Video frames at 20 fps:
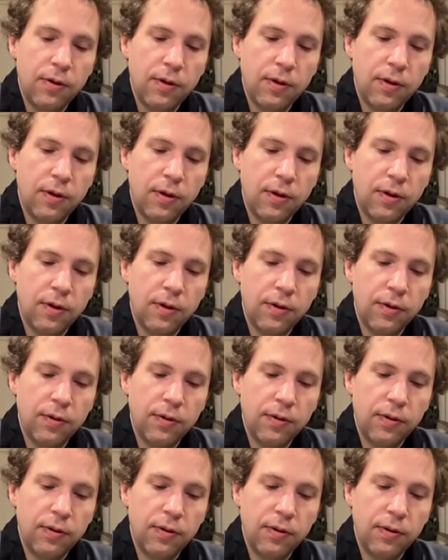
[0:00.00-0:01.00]
Uh,
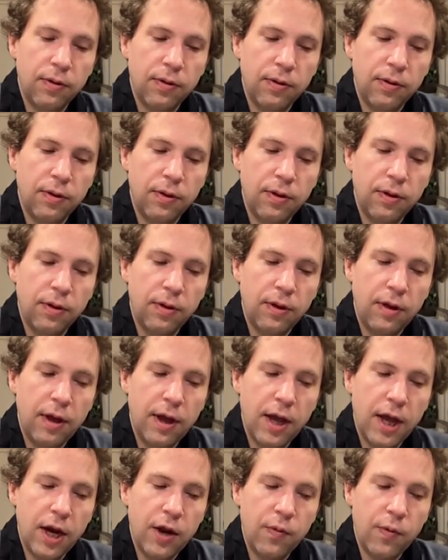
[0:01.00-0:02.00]

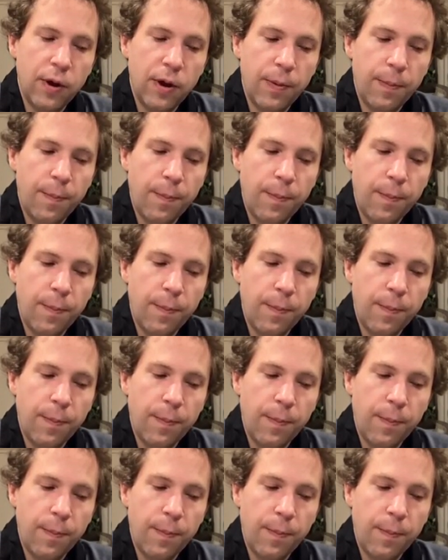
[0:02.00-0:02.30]
anyway,